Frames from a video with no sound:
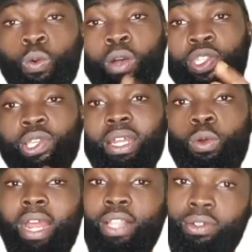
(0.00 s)
What you are
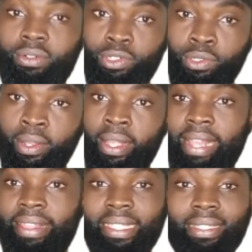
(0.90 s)
required to do
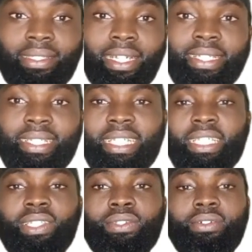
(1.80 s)
in this exercise
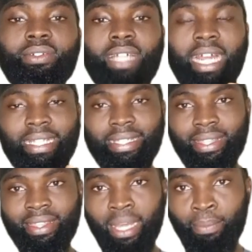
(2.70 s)
is to
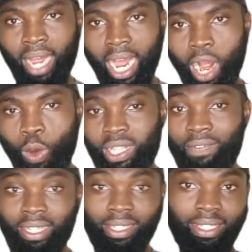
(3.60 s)
write them out
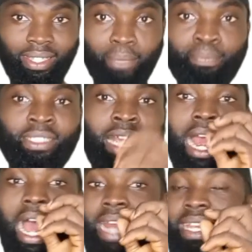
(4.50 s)
after reading them
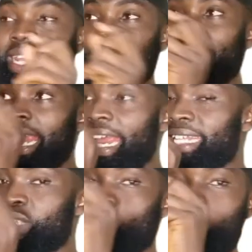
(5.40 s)
and
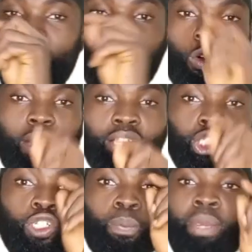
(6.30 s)
indicate what vowel
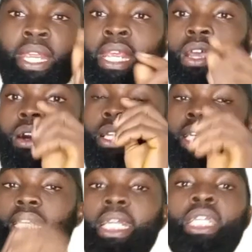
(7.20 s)
should be
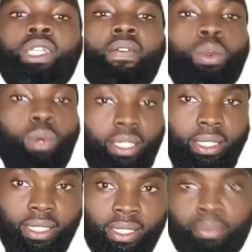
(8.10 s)
on each of the
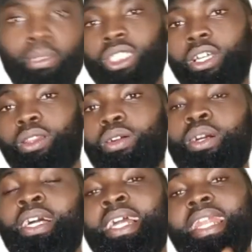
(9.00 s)
words. MashaAllah.
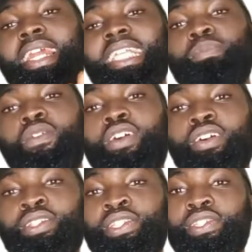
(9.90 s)
Let's move
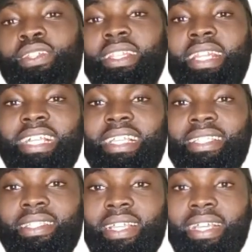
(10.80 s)
on to the next
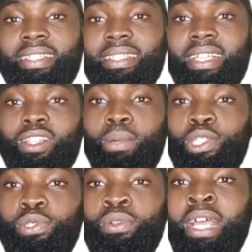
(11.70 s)
exercise,
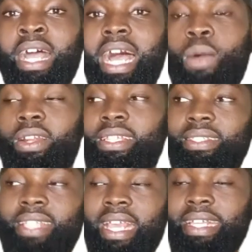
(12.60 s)
number 2. And what
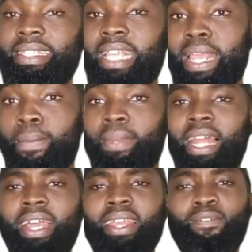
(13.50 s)
is there is
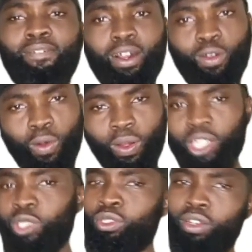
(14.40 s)
imla il
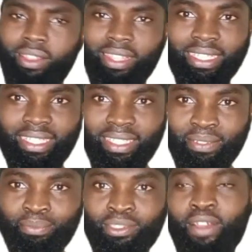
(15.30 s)
farog. You know
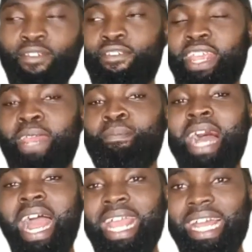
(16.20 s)
this. Fi
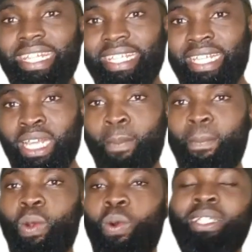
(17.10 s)
ma yali
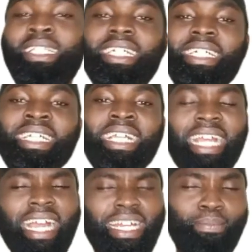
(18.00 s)

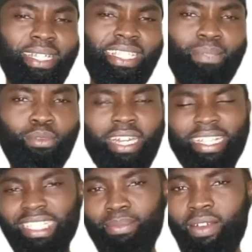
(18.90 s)
biwad'i kalimatin
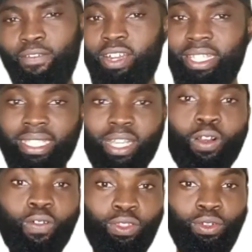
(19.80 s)
munasiba. For the
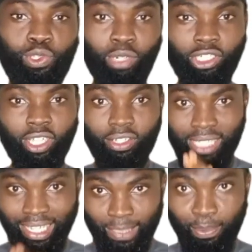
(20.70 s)
sake of those who are joining
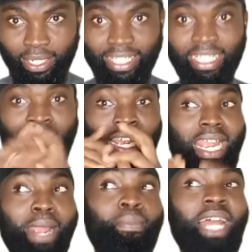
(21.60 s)
us at this point,
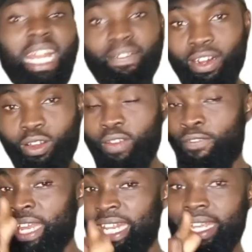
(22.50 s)
imla il farog,
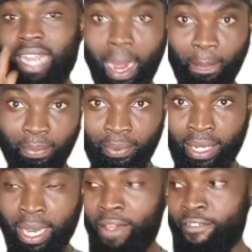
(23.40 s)
fill in the gap.
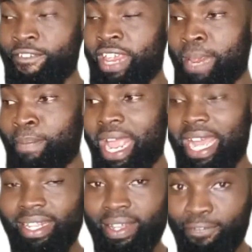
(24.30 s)
Fi ma
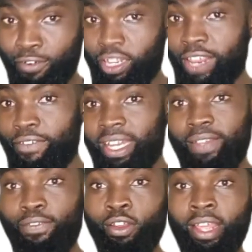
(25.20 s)
yali, the following, fill
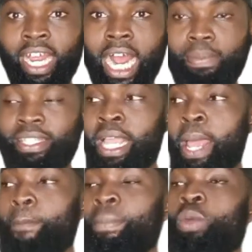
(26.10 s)
in the following gaps.
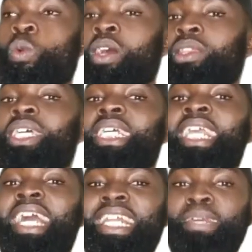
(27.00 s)

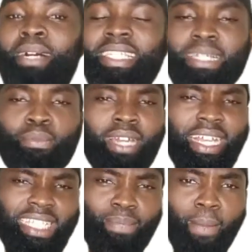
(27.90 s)
Biwad'i kalimatin
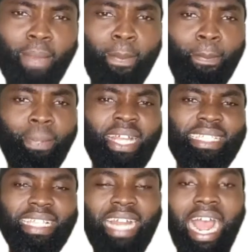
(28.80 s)
munasiba, by
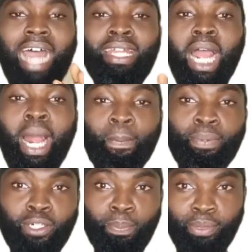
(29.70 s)
placing an
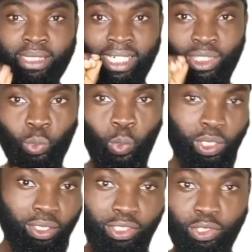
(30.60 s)
appropriate
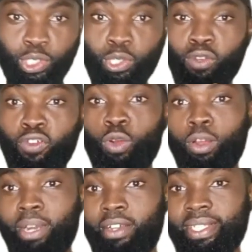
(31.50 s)
word. So you look for the
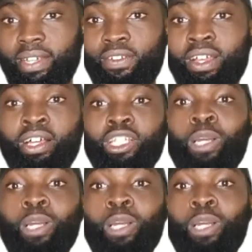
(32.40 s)
word by yourself.